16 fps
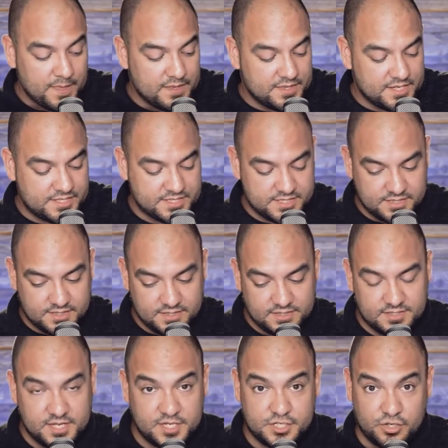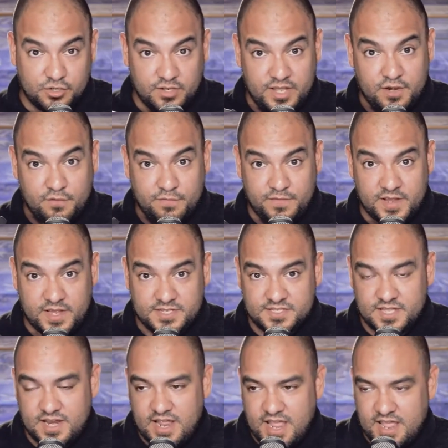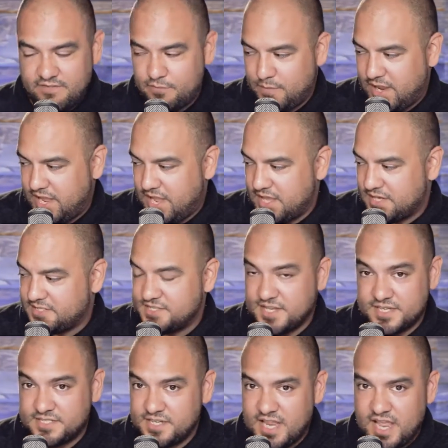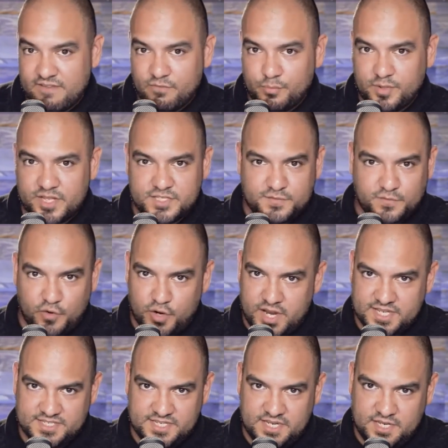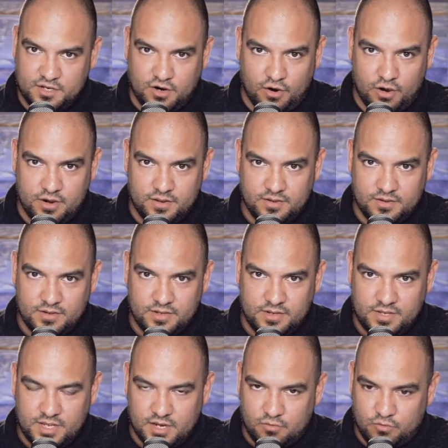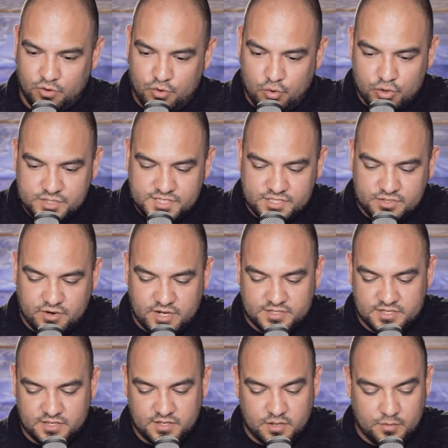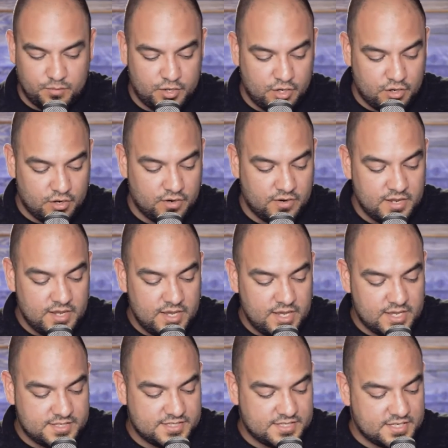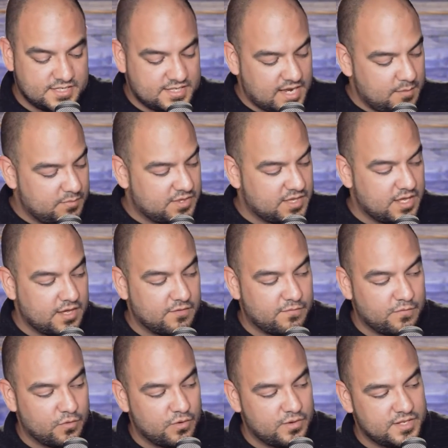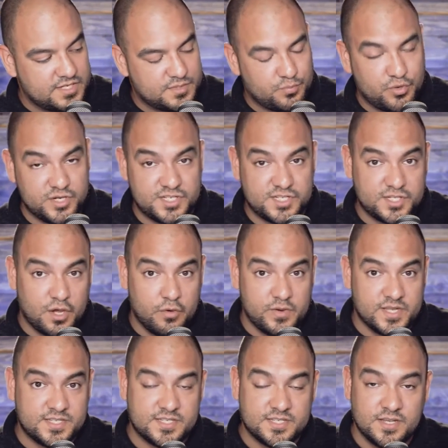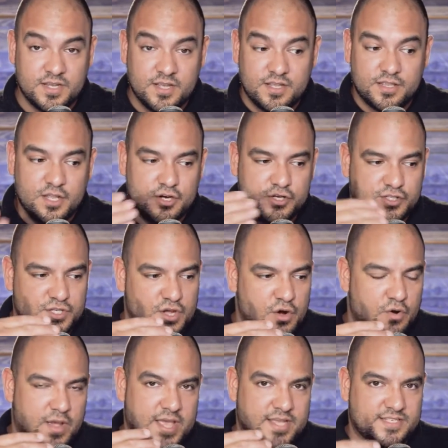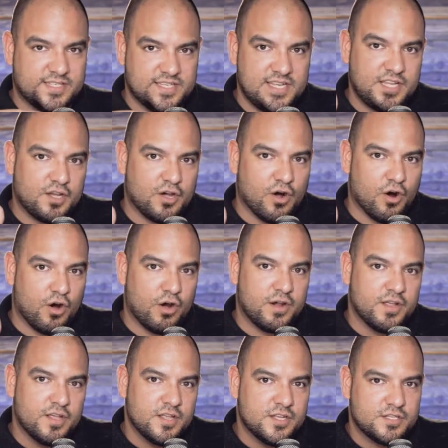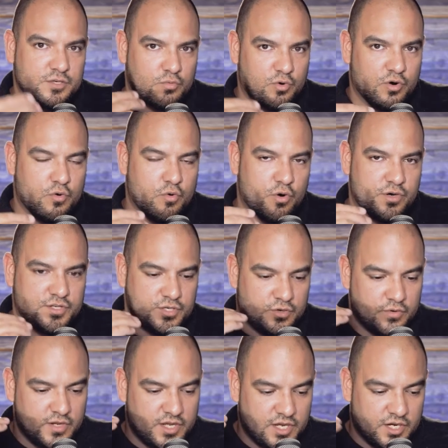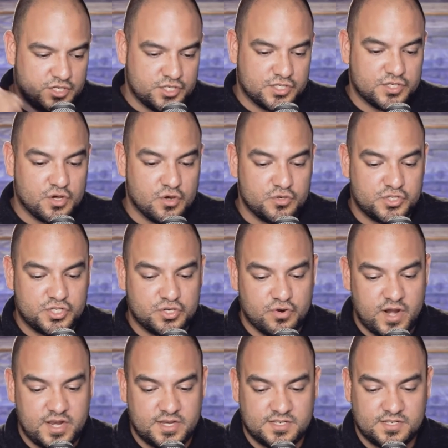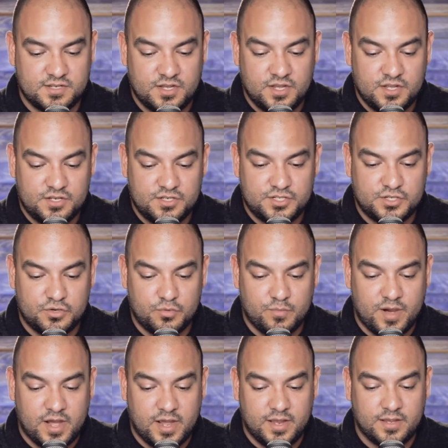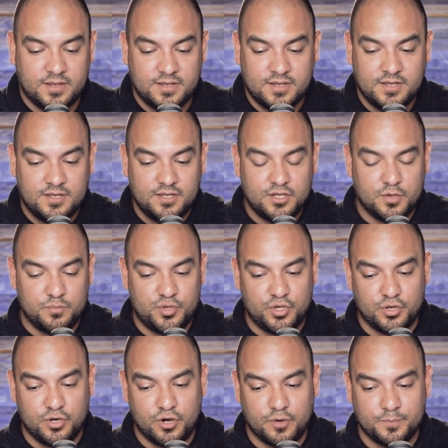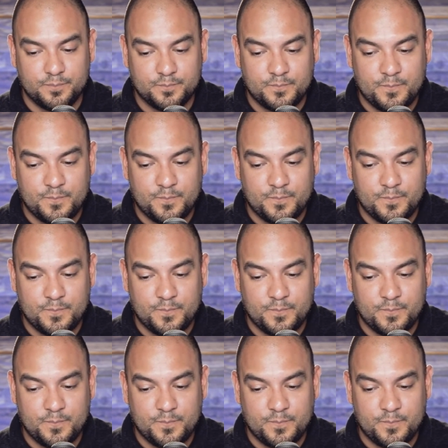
This digital interface that I have in my hands doesn't have a place for an SD card. It records straight to the computer. It's the same thing for this PreSonus. There's no SD card to record to. It just goes straight to my computer.